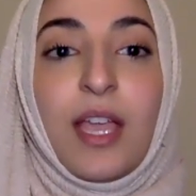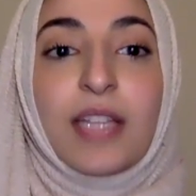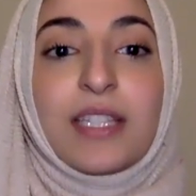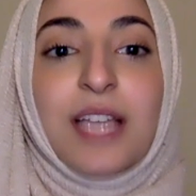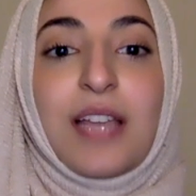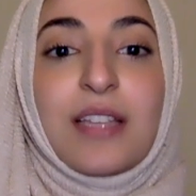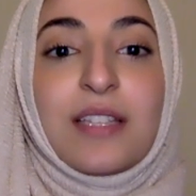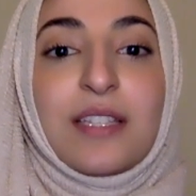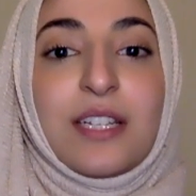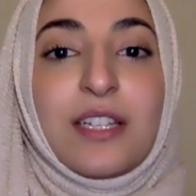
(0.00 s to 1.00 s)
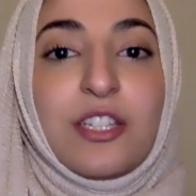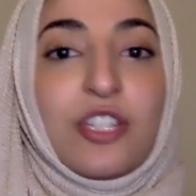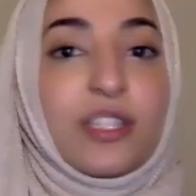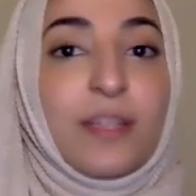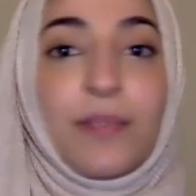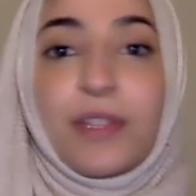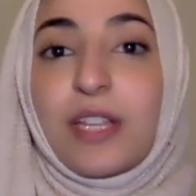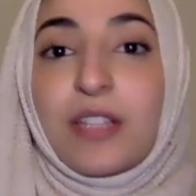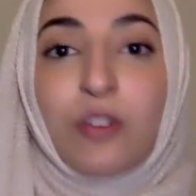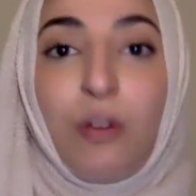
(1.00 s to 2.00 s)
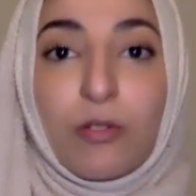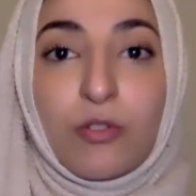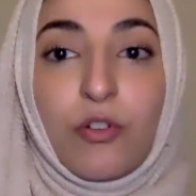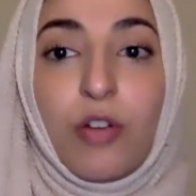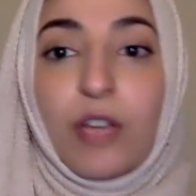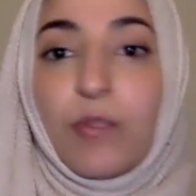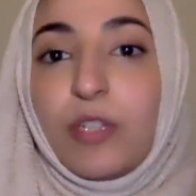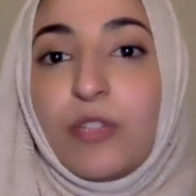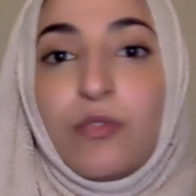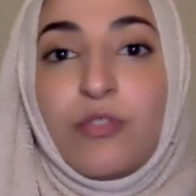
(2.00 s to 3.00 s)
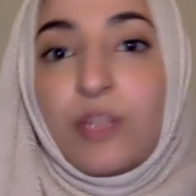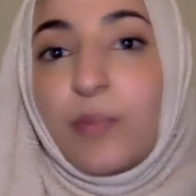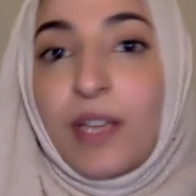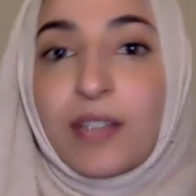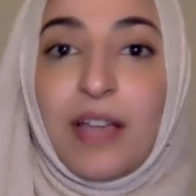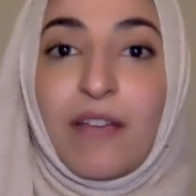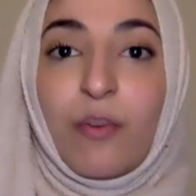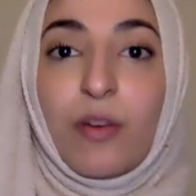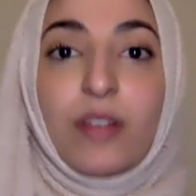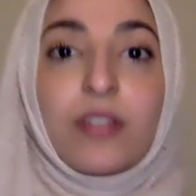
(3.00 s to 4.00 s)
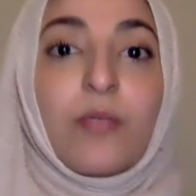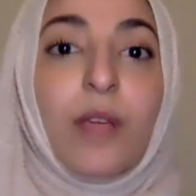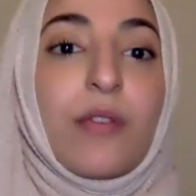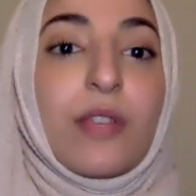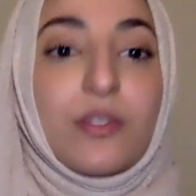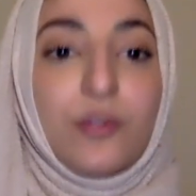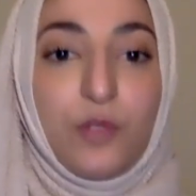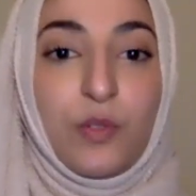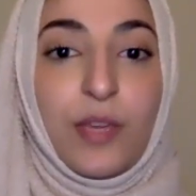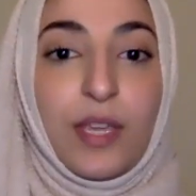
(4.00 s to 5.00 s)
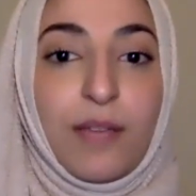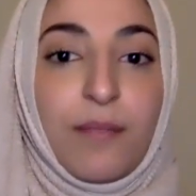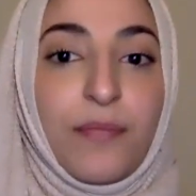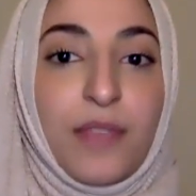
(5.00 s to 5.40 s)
It's not necessarily just something that's cultural and we do just because everyone else around us is doing it.